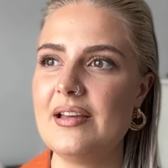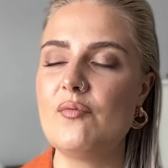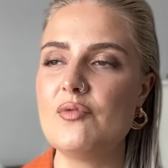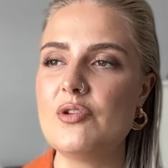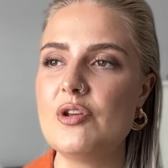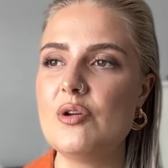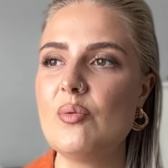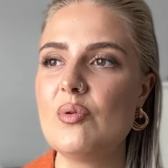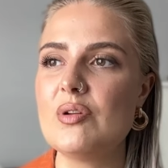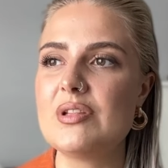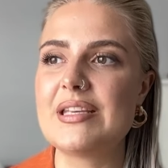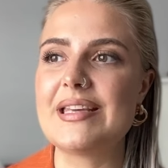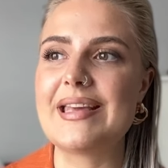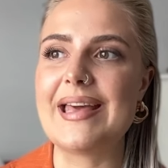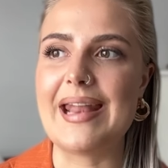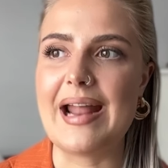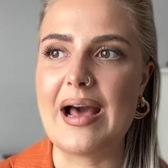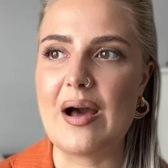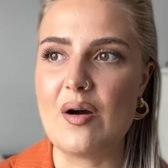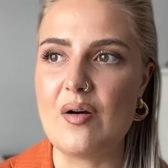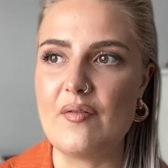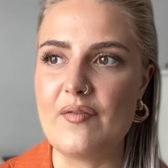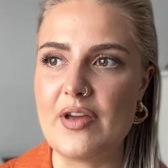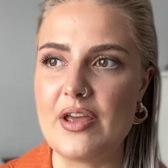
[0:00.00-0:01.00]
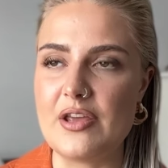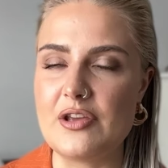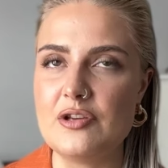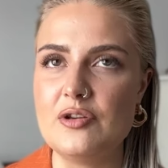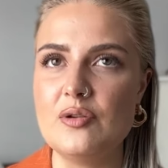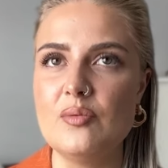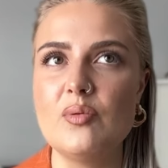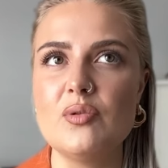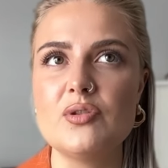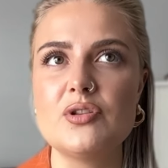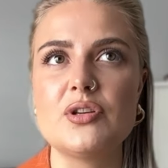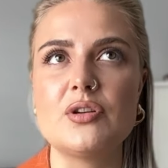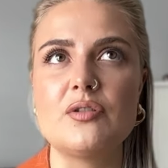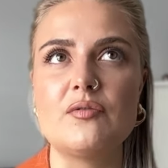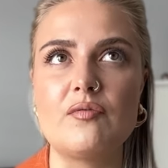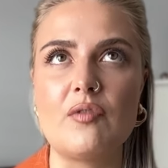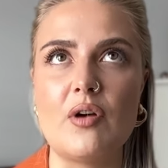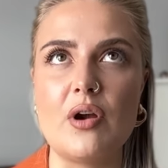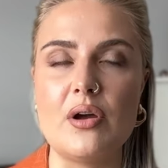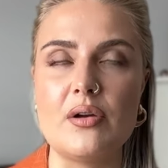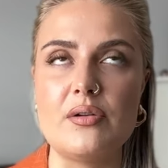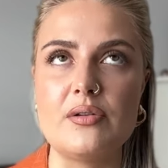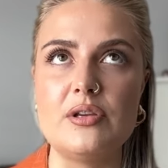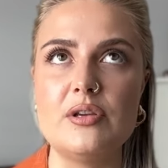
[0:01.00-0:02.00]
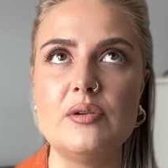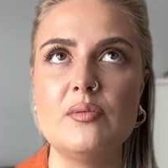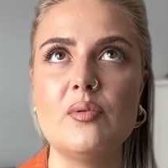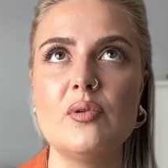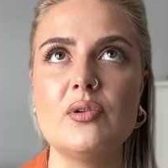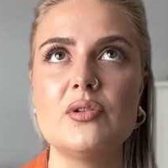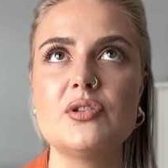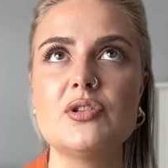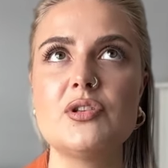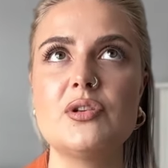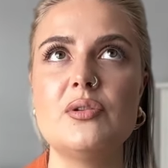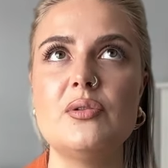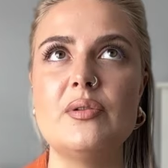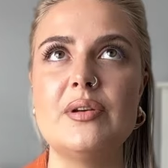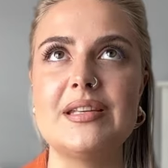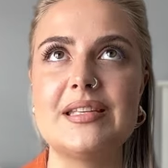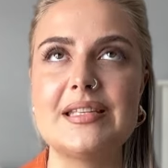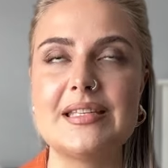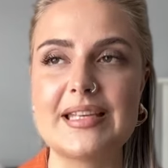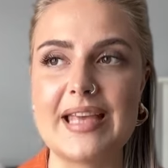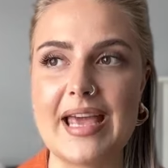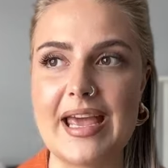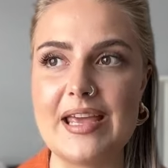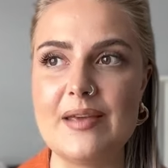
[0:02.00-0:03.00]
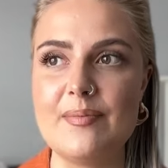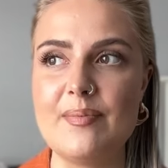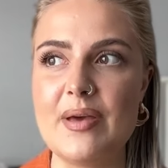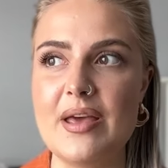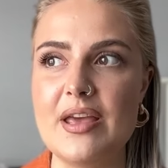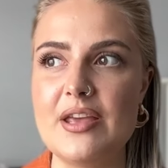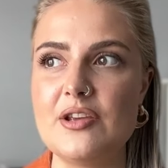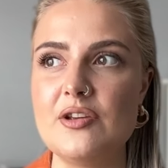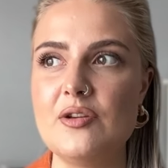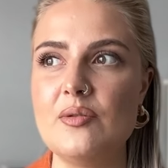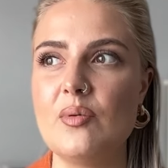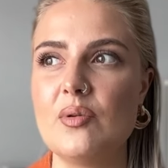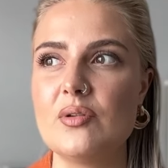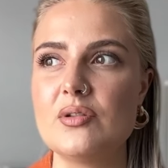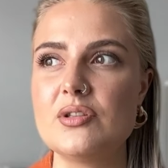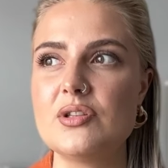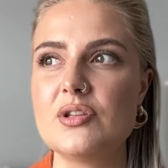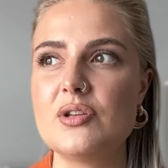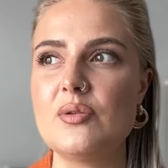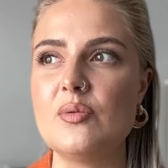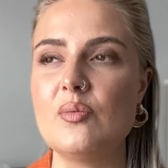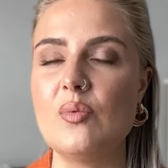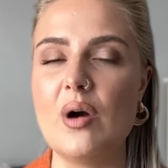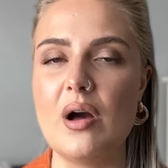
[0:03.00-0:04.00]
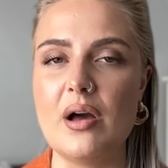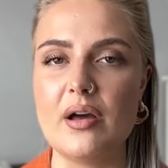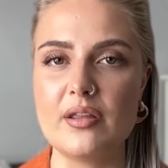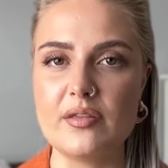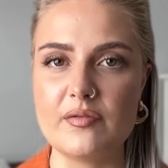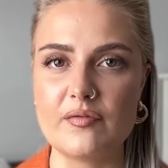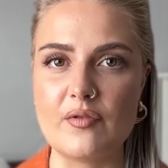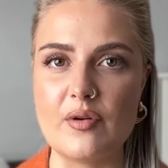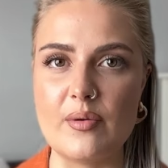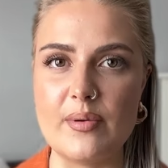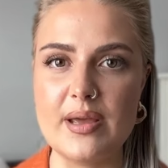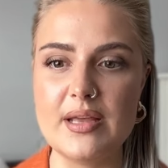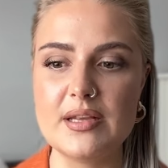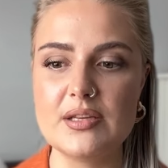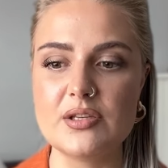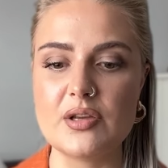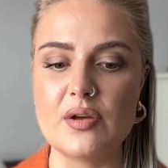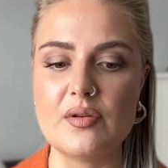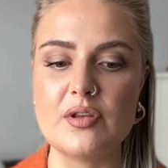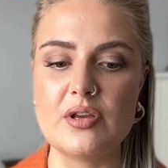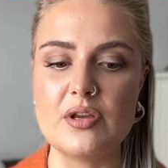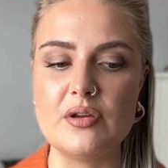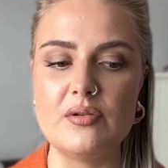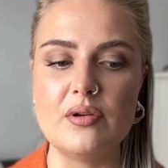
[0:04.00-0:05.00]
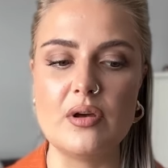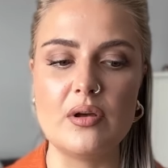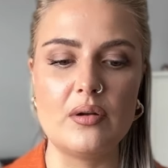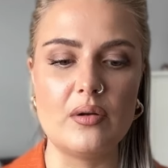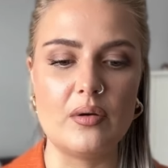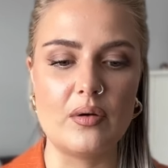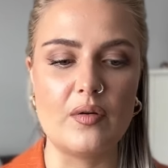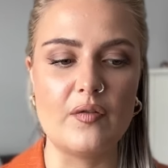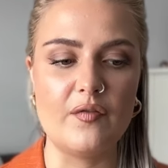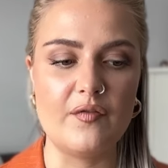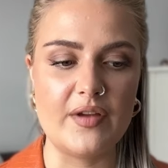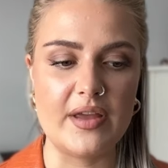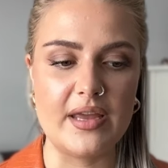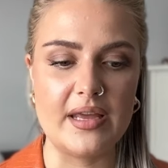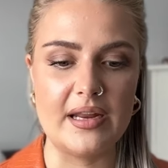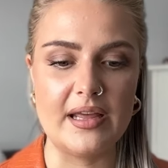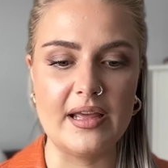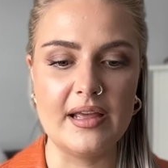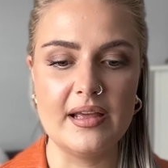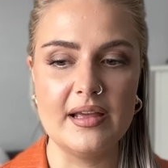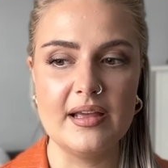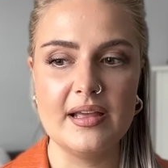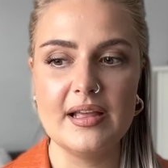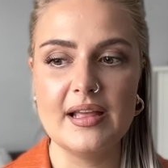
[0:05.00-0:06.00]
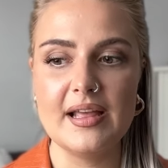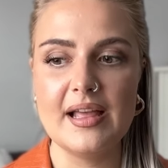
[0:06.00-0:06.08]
you want to get out of it, you want to grow, you want to escape it, you want to work through it so that you no longer feel it.